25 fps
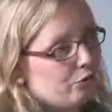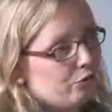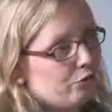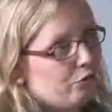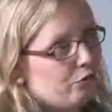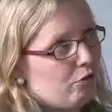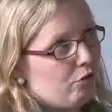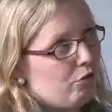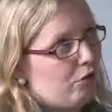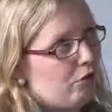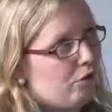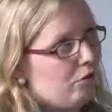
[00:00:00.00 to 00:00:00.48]

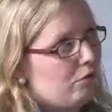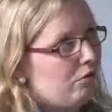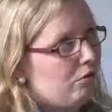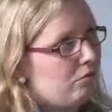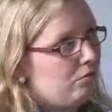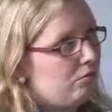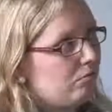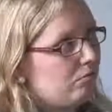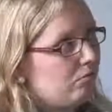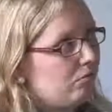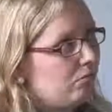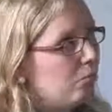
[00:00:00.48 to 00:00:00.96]

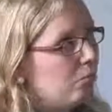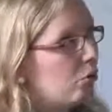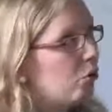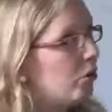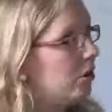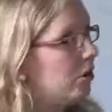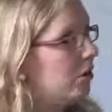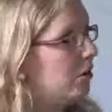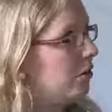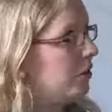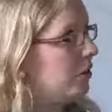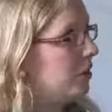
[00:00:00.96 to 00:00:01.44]
for
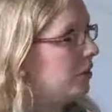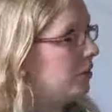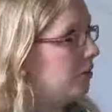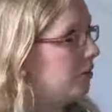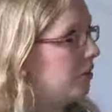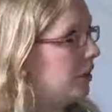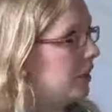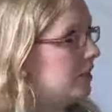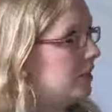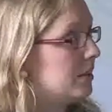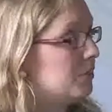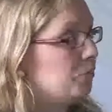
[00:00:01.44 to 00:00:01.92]
more
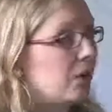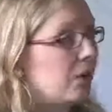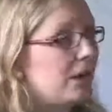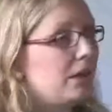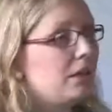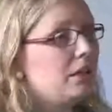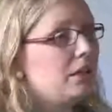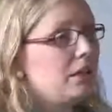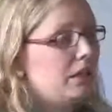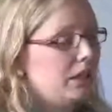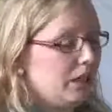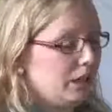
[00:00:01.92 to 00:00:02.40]
or less
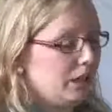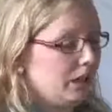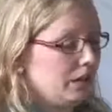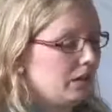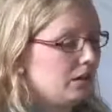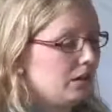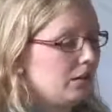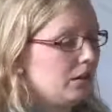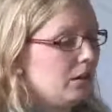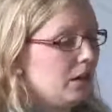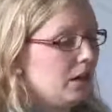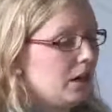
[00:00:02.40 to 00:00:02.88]
1
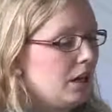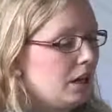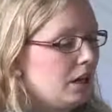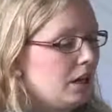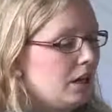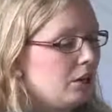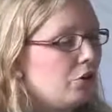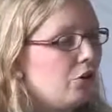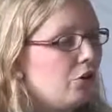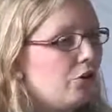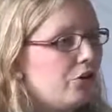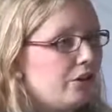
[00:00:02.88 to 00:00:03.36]
year,
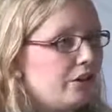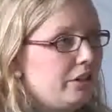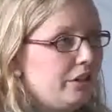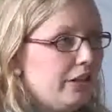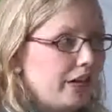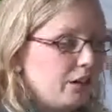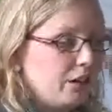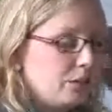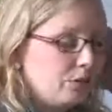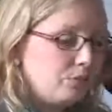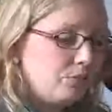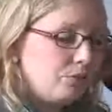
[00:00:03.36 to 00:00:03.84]
a
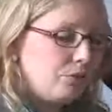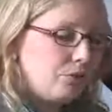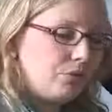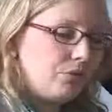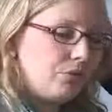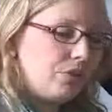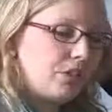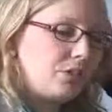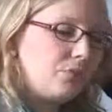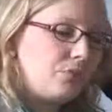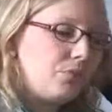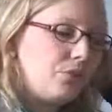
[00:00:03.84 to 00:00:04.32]
coordination
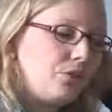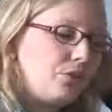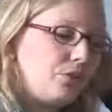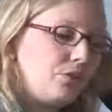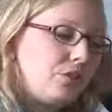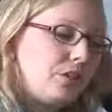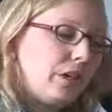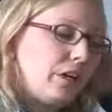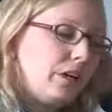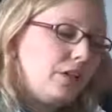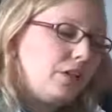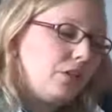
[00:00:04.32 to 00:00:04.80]
process, which
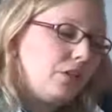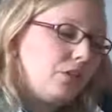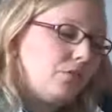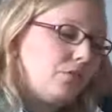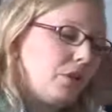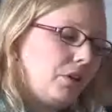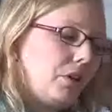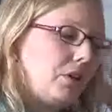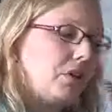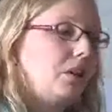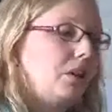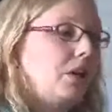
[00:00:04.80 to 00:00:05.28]
started
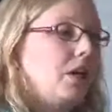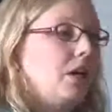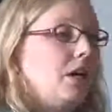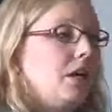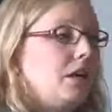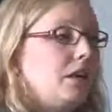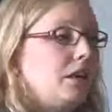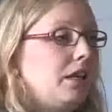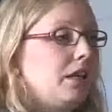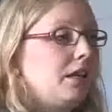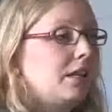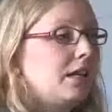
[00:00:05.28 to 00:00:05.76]
with
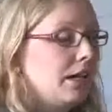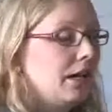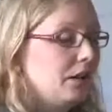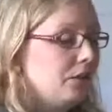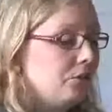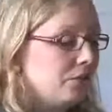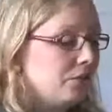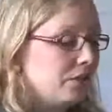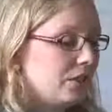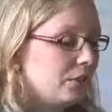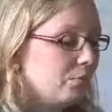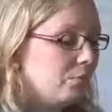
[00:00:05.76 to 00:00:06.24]
that
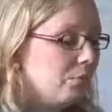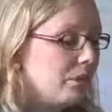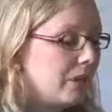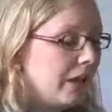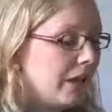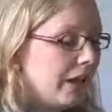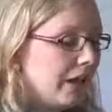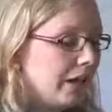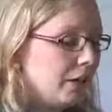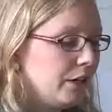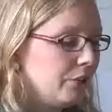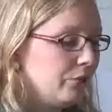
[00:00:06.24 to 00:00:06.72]
countries
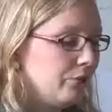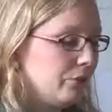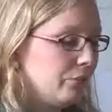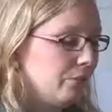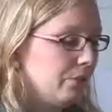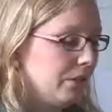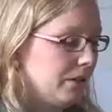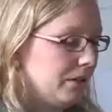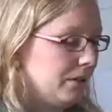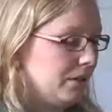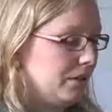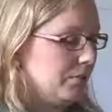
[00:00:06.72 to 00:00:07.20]
applied for
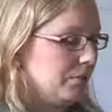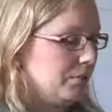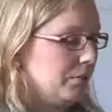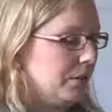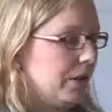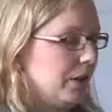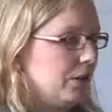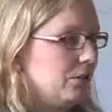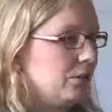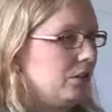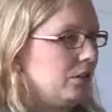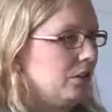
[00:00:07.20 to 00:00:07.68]

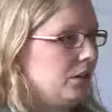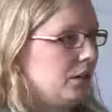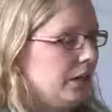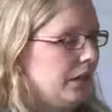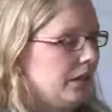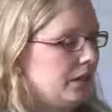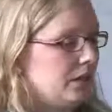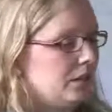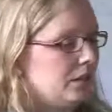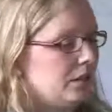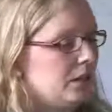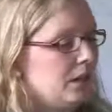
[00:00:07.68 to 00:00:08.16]
participation
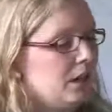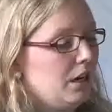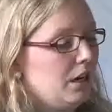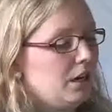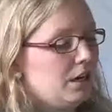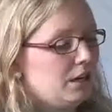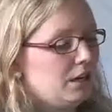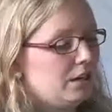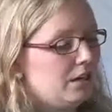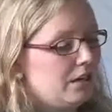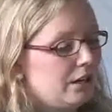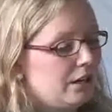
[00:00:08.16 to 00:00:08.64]
and
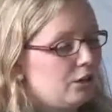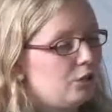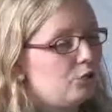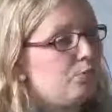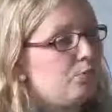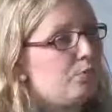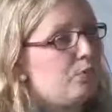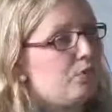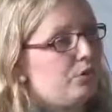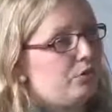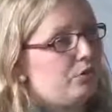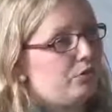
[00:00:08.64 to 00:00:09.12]
the Danish
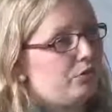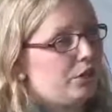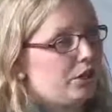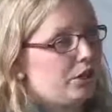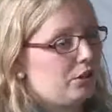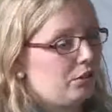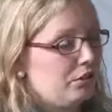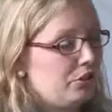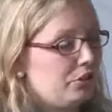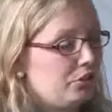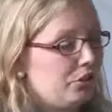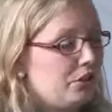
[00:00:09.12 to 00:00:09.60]
Board of
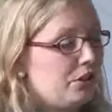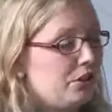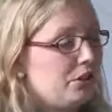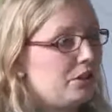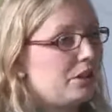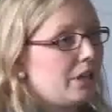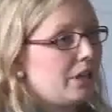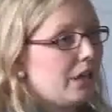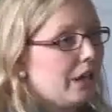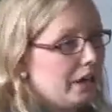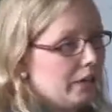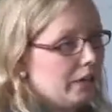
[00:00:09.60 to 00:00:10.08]
Technology
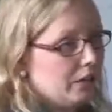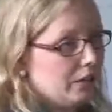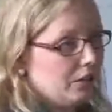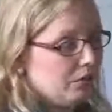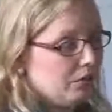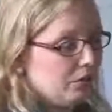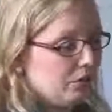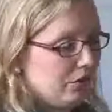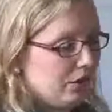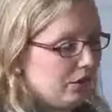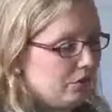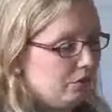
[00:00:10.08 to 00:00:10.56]
decided
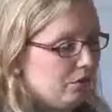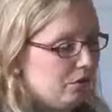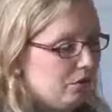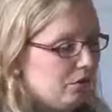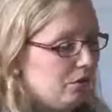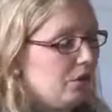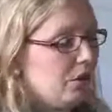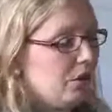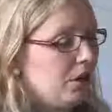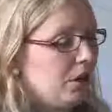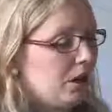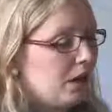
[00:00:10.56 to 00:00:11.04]
if they
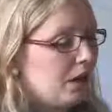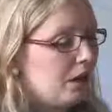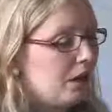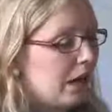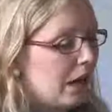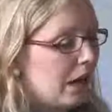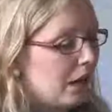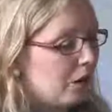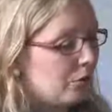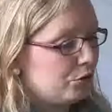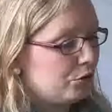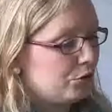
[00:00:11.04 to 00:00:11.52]
were
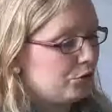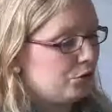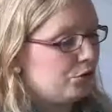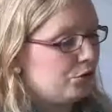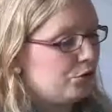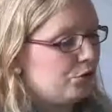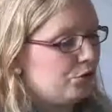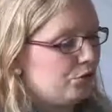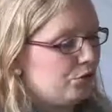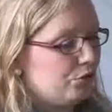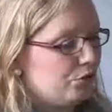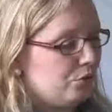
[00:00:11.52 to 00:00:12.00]
allowed
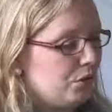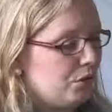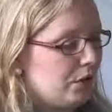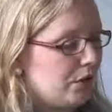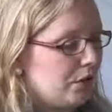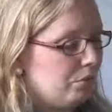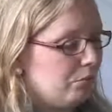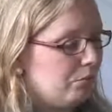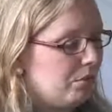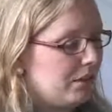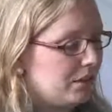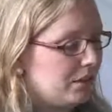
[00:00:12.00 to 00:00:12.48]
to
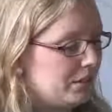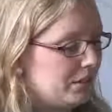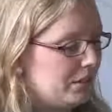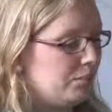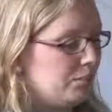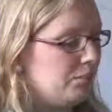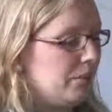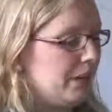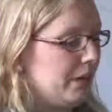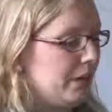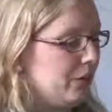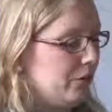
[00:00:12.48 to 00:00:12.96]

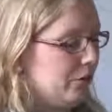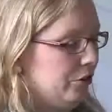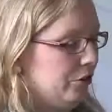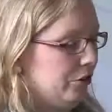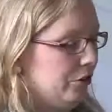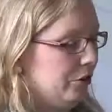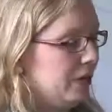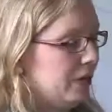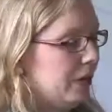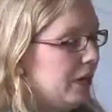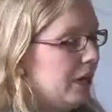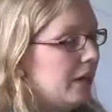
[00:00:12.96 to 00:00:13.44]
participate or
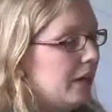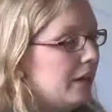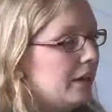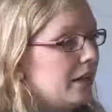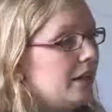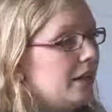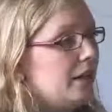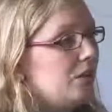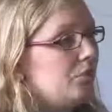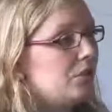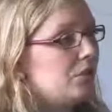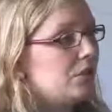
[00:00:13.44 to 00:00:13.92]
not.
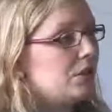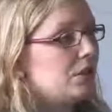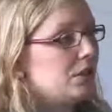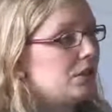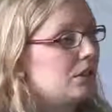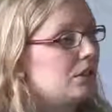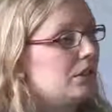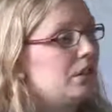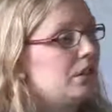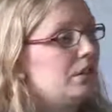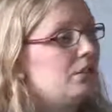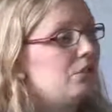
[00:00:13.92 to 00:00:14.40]
Then there was
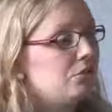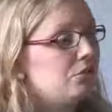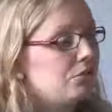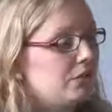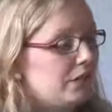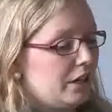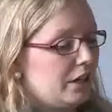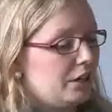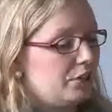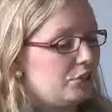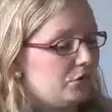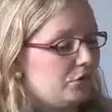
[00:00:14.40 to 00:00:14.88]
an
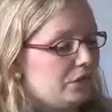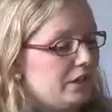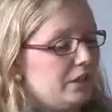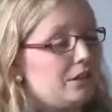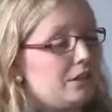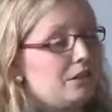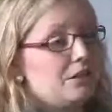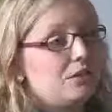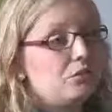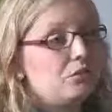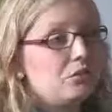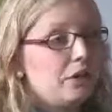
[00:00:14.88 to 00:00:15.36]
introductory
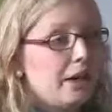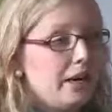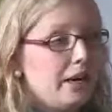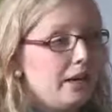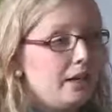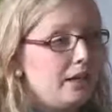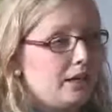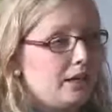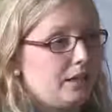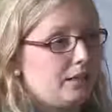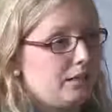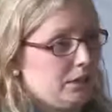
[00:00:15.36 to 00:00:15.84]

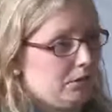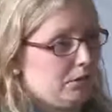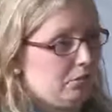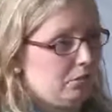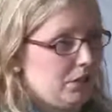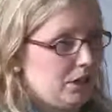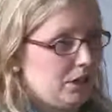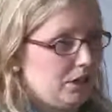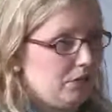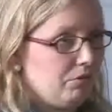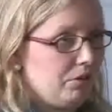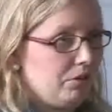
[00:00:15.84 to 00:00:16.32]
training
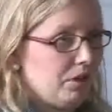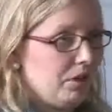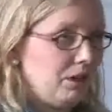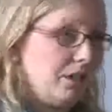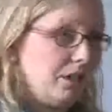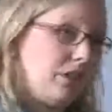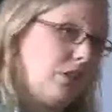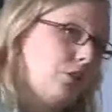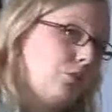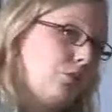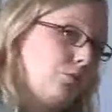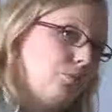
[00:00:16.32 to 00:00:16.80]
seminar where
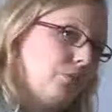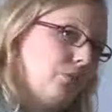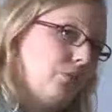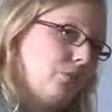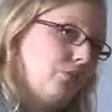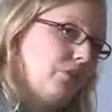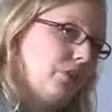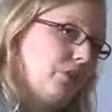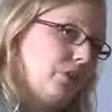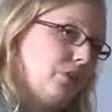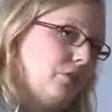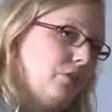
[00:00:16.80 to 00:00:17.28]
the Danish
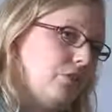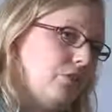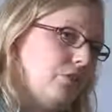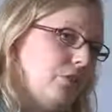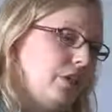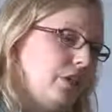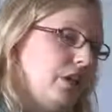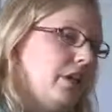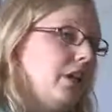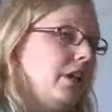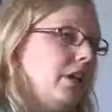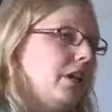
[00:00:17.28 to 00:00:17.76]
Board of
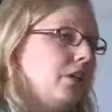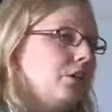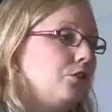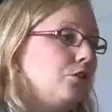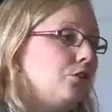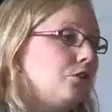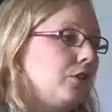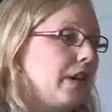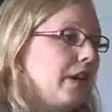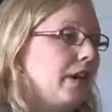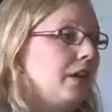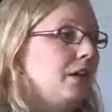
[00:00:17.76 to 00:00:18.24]
Technology
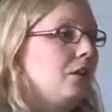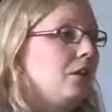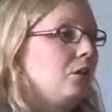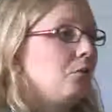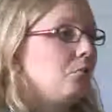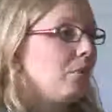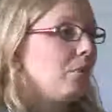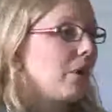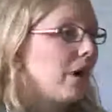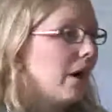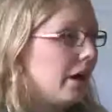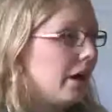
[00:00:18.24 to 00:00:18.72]
trained
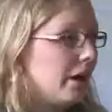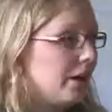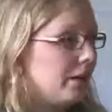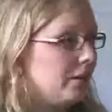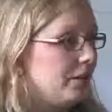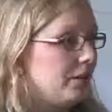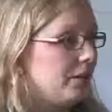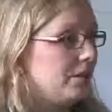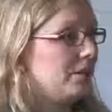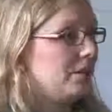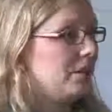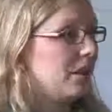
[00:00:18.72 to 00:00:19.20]
the
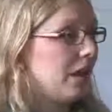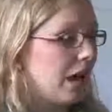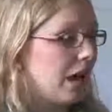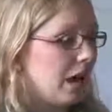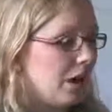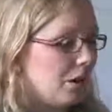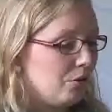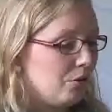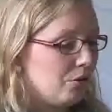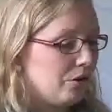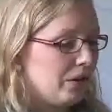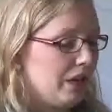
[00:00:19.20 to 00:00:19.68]
partners
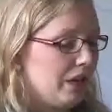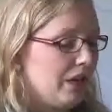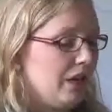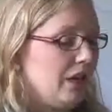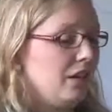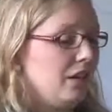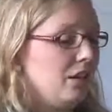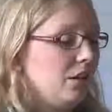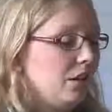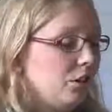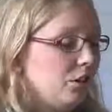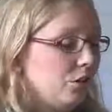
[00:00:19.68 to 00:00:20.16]
how
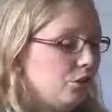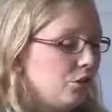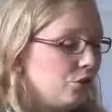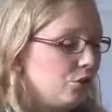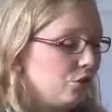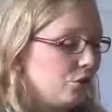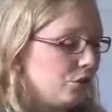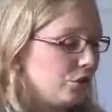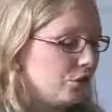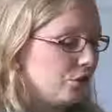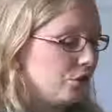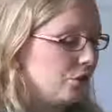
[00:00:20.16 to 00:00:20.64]
they
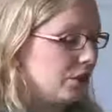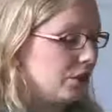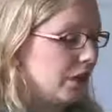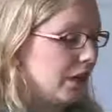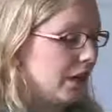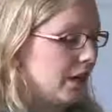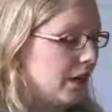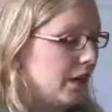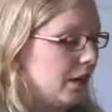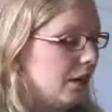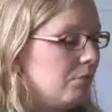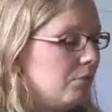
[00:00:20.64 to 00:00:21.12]
should
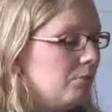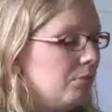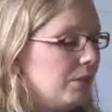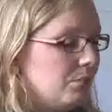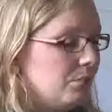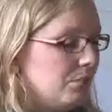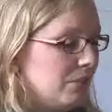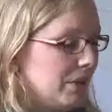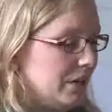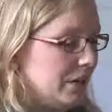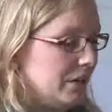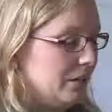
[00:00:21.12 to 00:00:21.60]

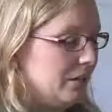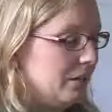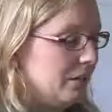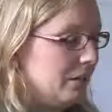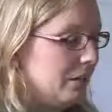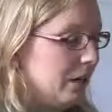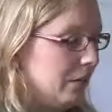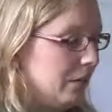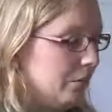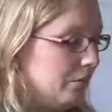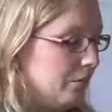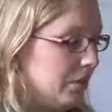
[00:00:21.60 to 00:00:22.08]
implement
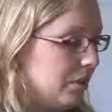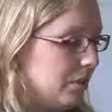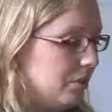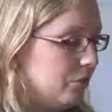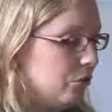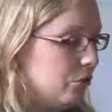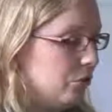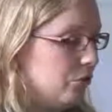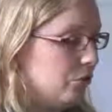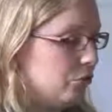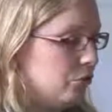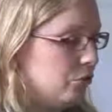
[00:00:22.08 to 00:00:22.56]

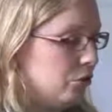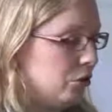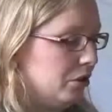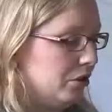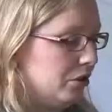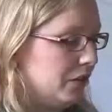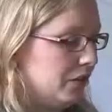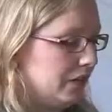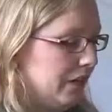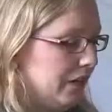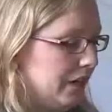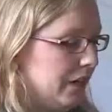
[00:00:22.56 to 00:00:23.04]
this overall
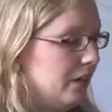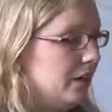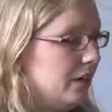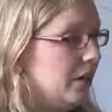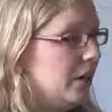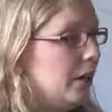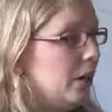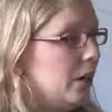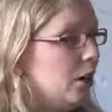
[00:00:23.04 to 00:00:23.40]
design,